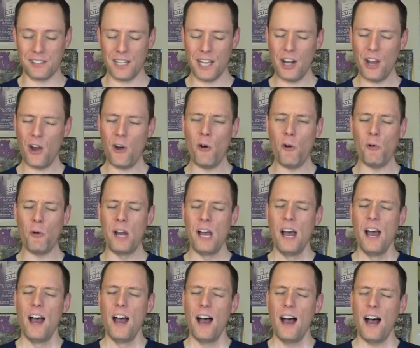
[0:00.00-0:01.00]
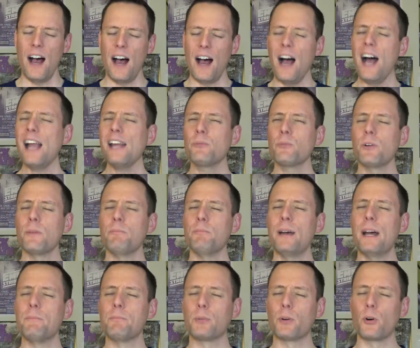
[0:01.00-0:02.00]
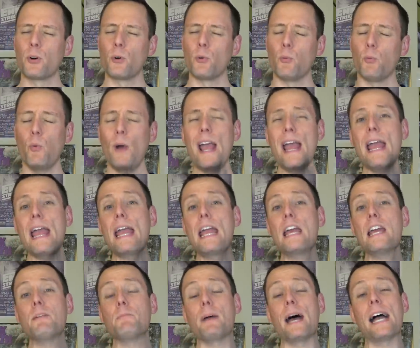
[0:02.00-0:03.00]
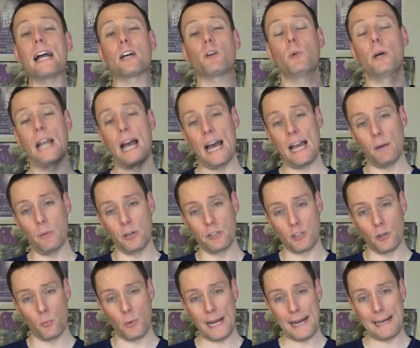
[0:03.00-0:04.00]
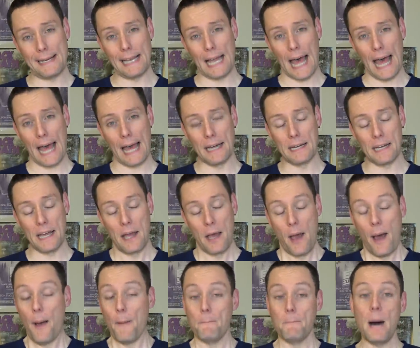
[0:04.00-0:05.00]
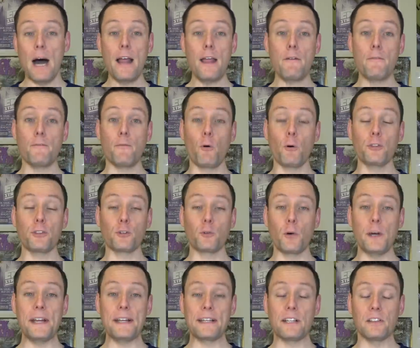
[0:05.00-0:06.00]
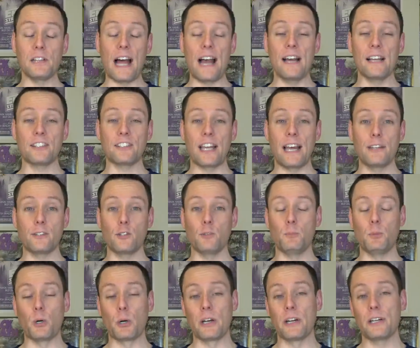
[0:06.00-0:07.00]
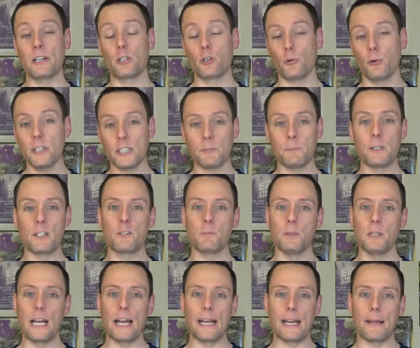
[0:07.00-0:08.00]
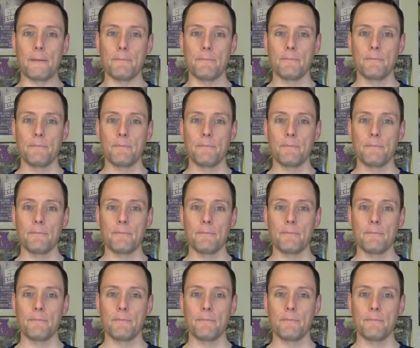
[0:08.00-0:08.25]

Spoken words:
You know, I remember way back when I was a wee lad, my fourth grade class had to put on a Christmas play.